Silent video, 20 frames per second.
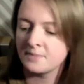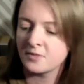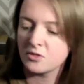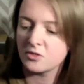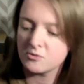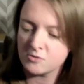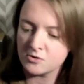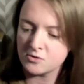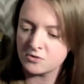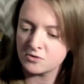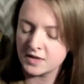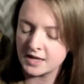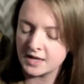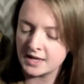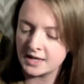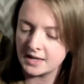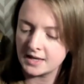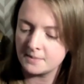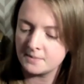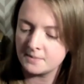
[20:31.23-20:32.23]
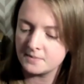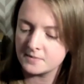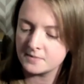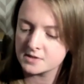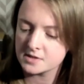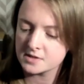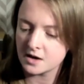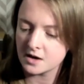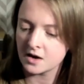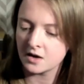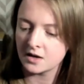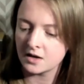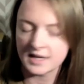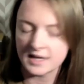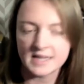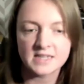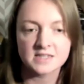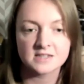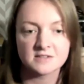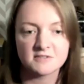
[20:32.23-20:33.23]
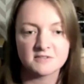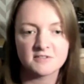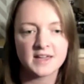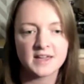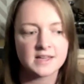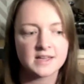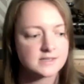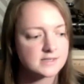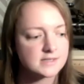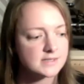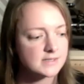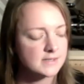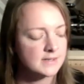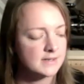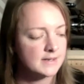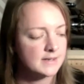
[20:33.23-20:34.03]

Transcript: through the Scala interface,